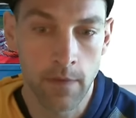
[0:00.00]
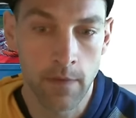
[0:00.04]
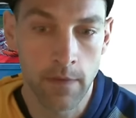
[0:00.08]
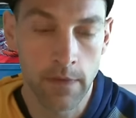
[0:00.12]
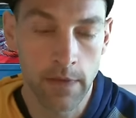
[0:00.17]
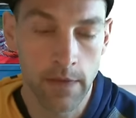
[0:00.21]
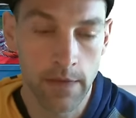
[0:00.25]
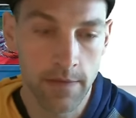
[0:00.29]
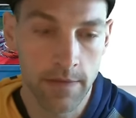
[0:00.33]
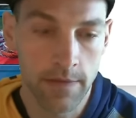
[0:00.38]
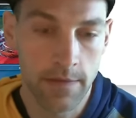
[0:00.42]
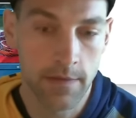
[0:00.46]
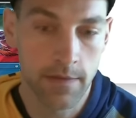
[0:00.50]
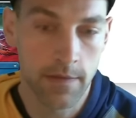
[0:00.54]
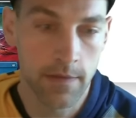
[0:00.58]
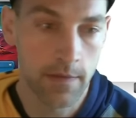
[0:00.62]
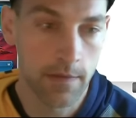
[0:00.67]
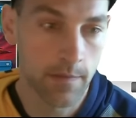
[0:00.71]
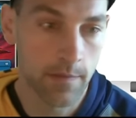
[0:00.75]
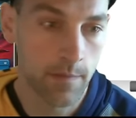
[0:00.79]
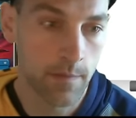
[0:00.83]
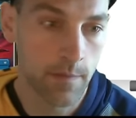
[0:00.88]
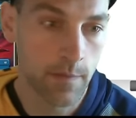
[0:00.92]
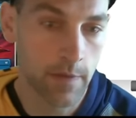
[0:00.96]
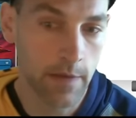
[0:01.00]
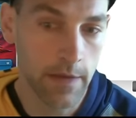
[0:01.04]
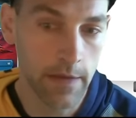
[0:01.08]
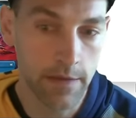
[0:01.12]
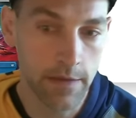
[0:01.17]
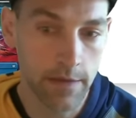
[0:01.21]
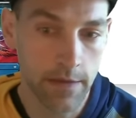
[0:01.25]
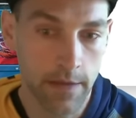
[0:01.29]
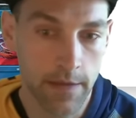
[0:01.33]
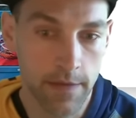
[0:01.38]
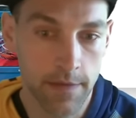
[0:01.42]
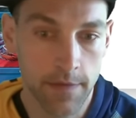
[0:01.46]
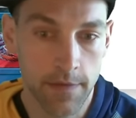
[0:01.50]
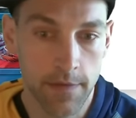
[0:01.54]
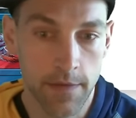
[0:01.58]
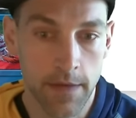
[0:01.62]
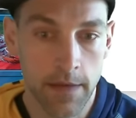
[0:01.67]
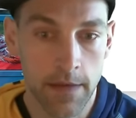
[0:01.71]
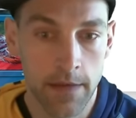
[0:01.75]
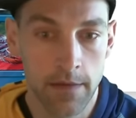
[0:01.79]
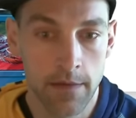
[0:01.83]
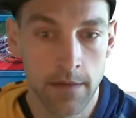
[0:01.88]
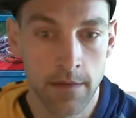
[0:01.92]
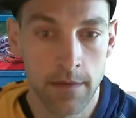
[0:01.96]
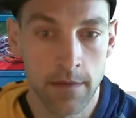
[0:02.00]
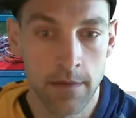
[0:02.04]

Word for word: Let's play a Chancery,